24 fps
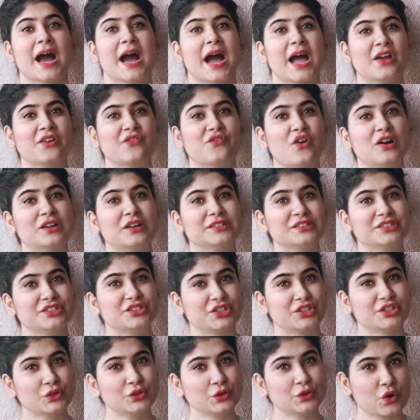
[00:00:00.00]
I want
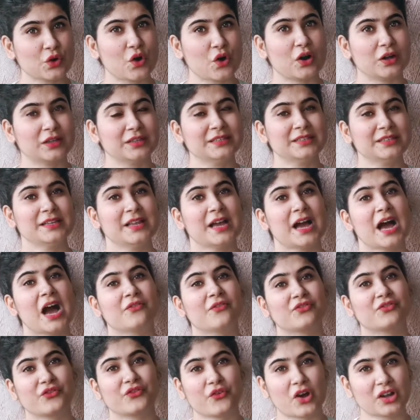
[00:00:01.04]
you all,
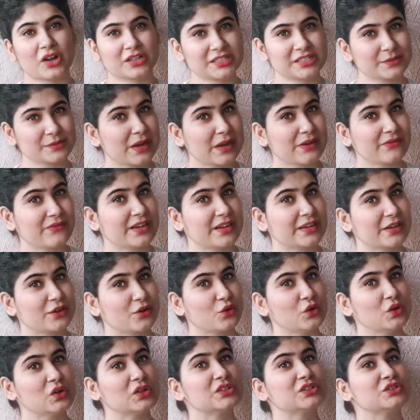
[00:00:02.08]
after watching my
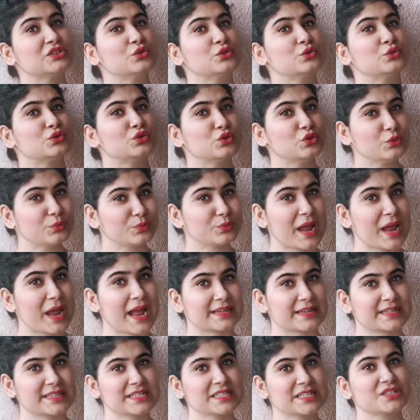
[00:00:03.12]
video, to do
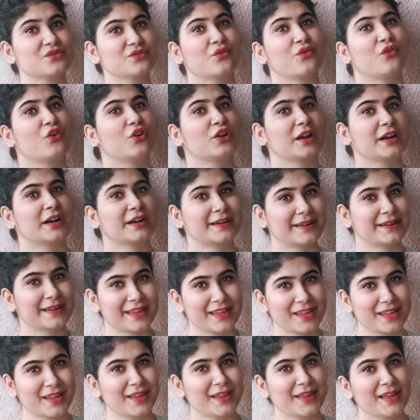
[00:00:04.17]
practice for a
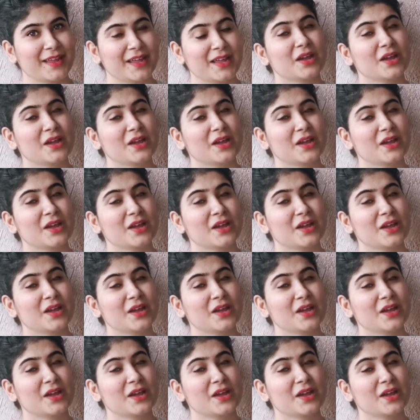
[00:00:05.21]
day